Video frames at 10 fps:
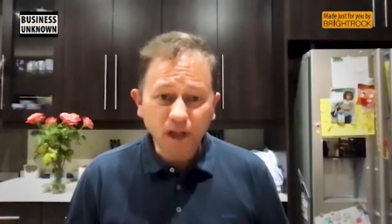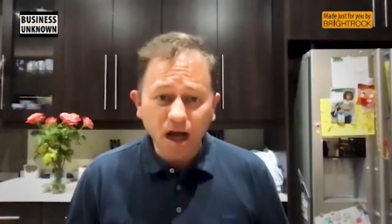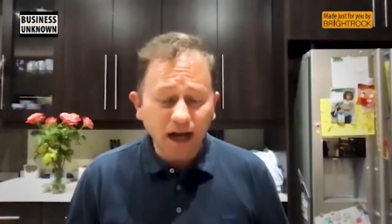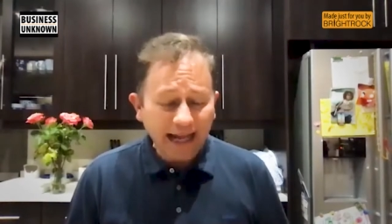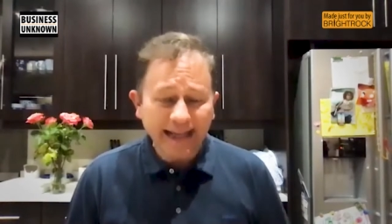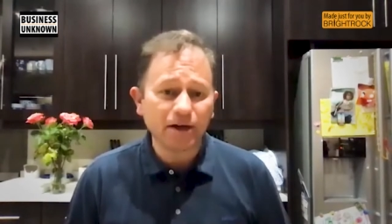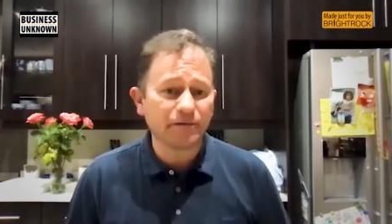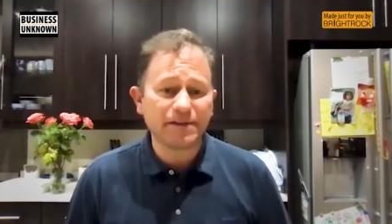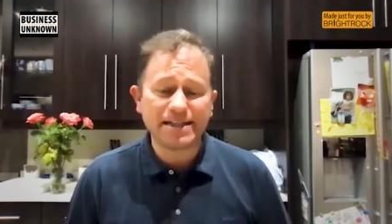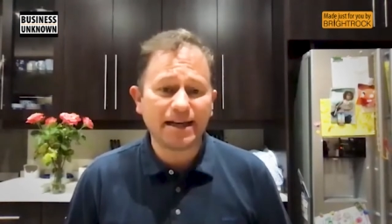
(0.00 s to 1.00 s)
are hanging
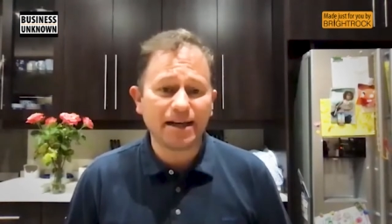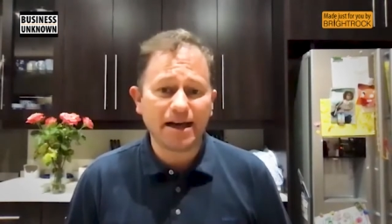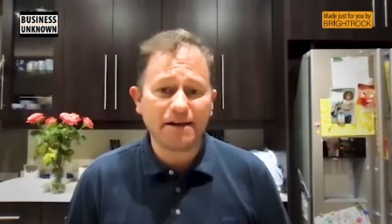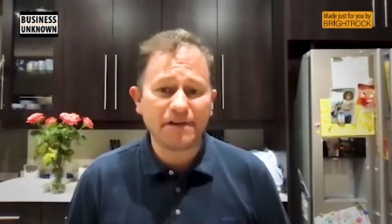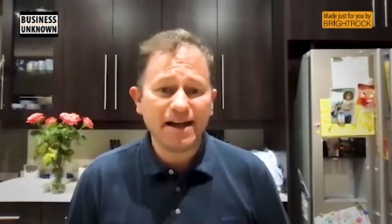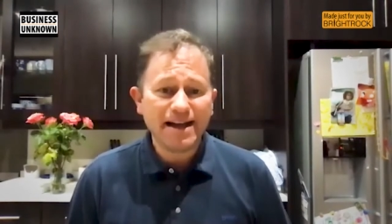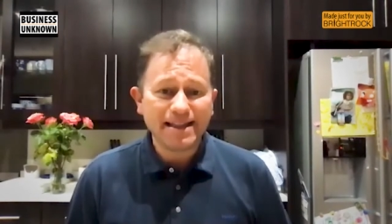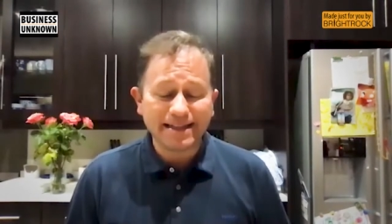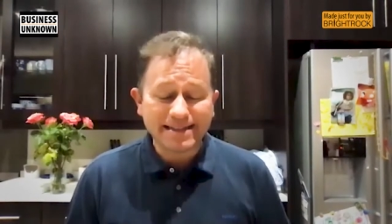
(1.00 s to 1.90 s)
on for dear life. They're